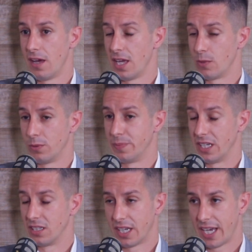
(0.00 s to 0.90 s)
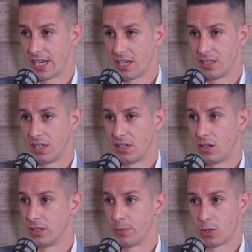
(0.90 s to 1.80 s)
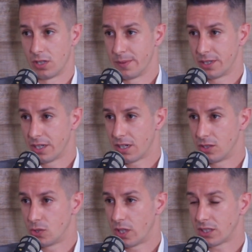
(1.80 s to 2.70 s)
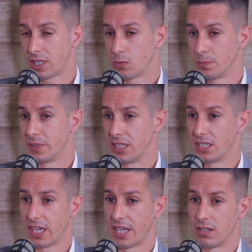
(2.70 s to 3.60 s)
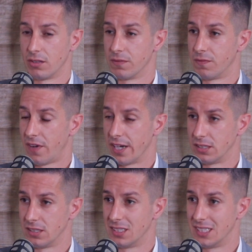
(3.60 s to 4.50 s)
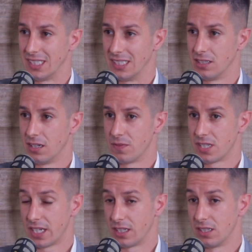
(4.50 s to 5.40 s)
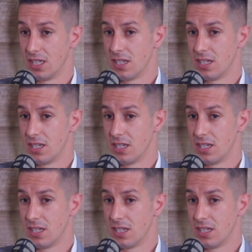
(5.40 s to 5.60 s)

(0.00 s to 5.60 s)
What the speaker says: It will be indicated on the preliminary contract. It will be indicated on the final deed of sale.